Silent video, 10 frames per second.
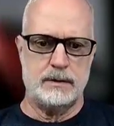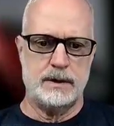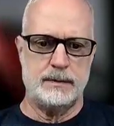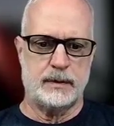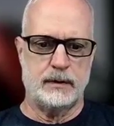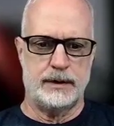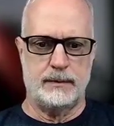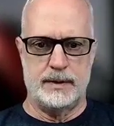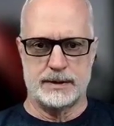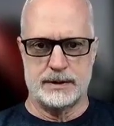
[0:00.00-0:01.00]
typically in a
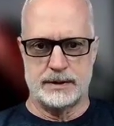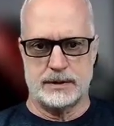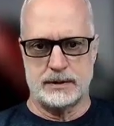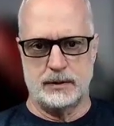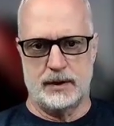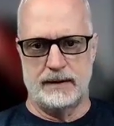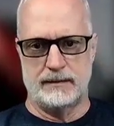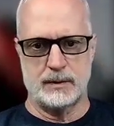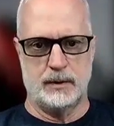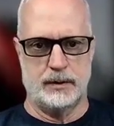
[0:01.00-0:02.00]
business, you'll have
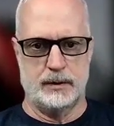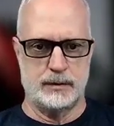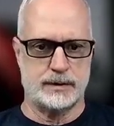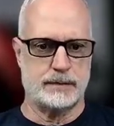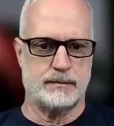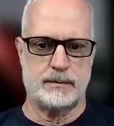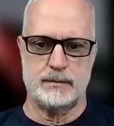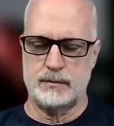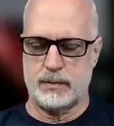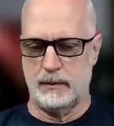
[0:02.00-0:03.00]
someone who's
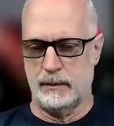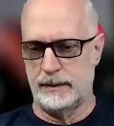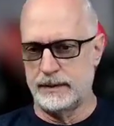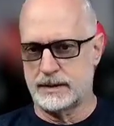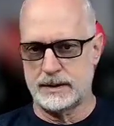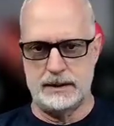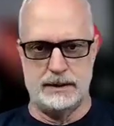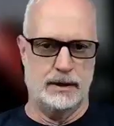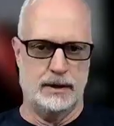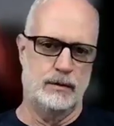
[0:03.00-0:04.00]
probably the
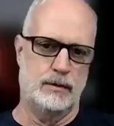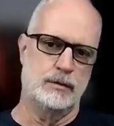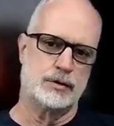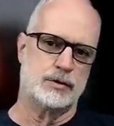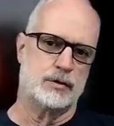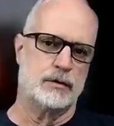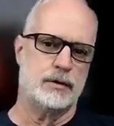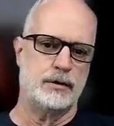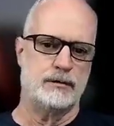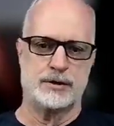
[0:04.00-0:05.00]
CEO, who is your
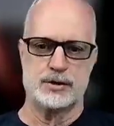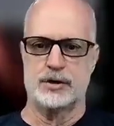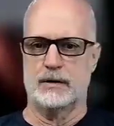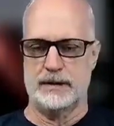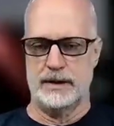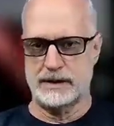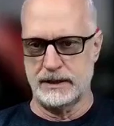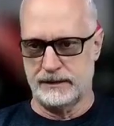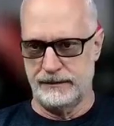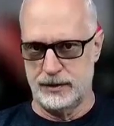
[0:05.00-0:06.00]
visionary. They
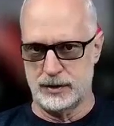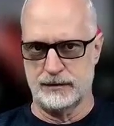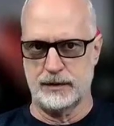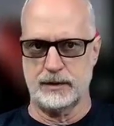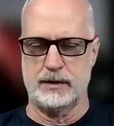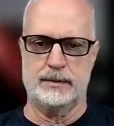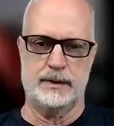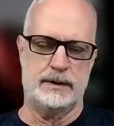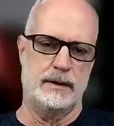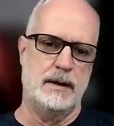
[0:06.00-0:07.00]
set the vision for the
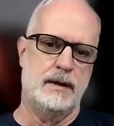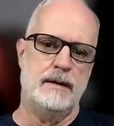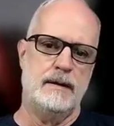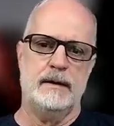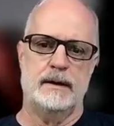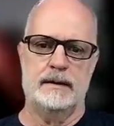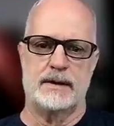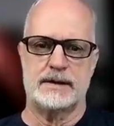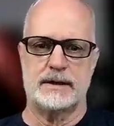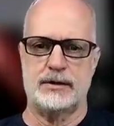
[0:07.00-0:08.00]
company.
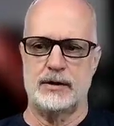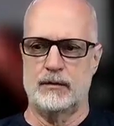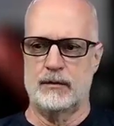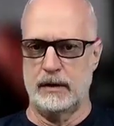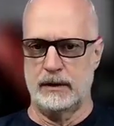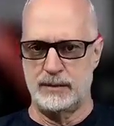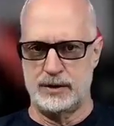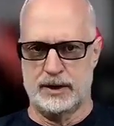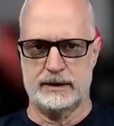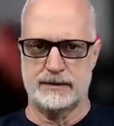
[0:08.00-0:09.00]
They set the overall
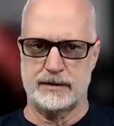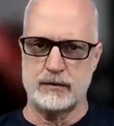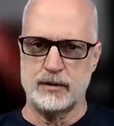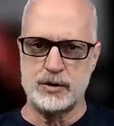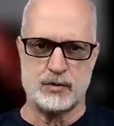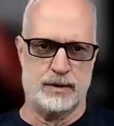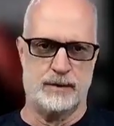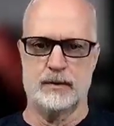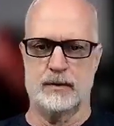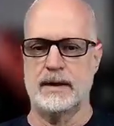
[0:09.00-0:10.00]
objectives. They're the
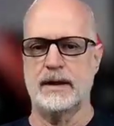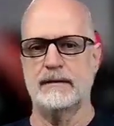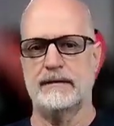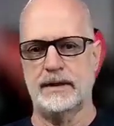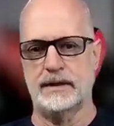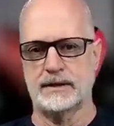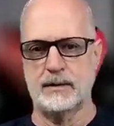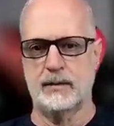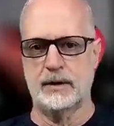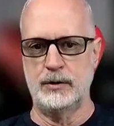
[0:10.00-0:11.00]
dreamer. They have things they
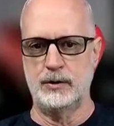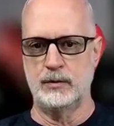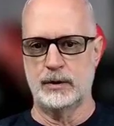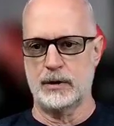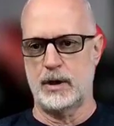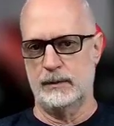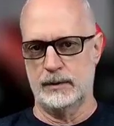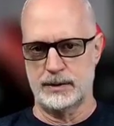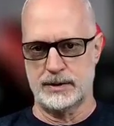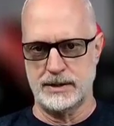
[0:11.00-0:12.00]
want to do and
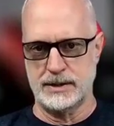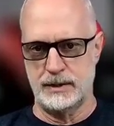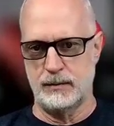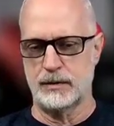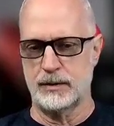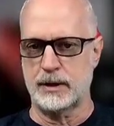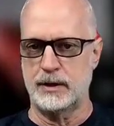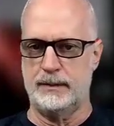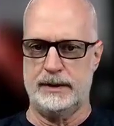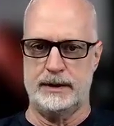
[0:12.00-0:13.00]
accomplish. They see where the
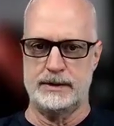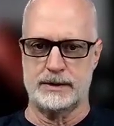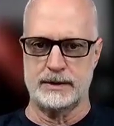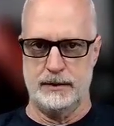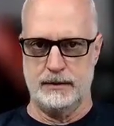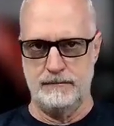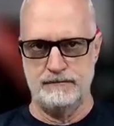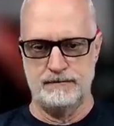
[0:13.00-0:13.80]
company needs to go.